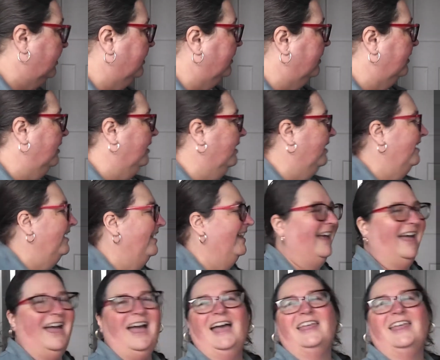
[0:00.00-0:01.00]

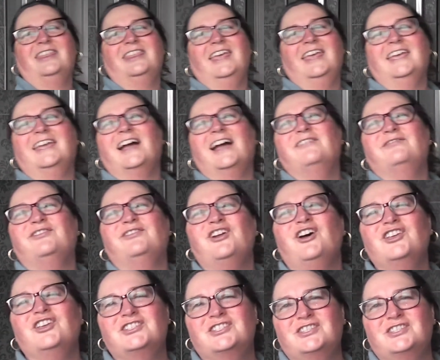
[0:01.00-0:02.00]
I think I've
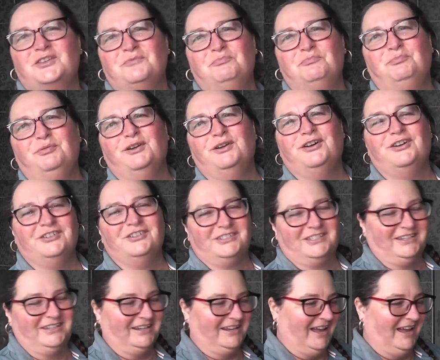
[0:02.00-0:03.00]
lost the plot,
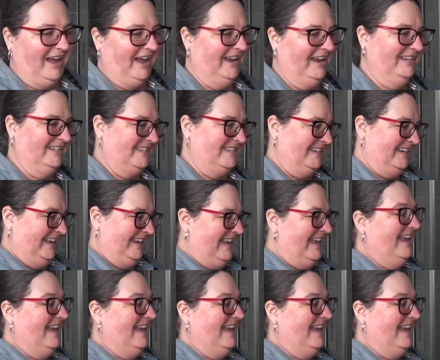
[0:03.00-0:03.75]
guys.